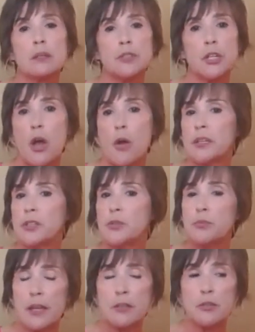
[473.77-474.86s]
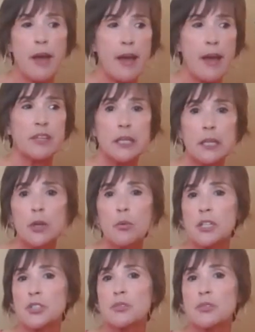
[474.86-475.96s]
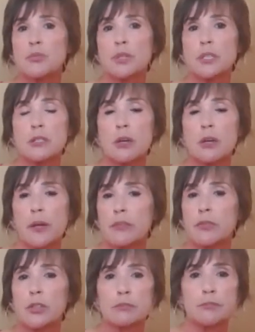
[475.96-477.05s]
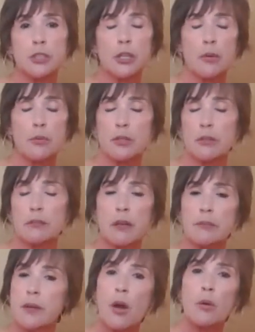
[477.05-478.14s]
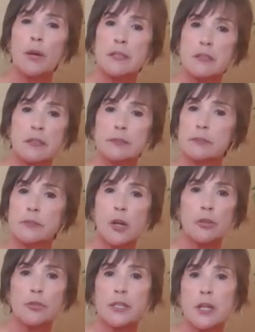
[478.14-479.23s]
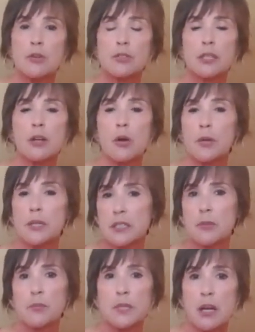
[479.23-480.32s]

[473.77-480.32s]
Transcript: and you have any question whatsoever, you can always, Audrey knows, can always give me a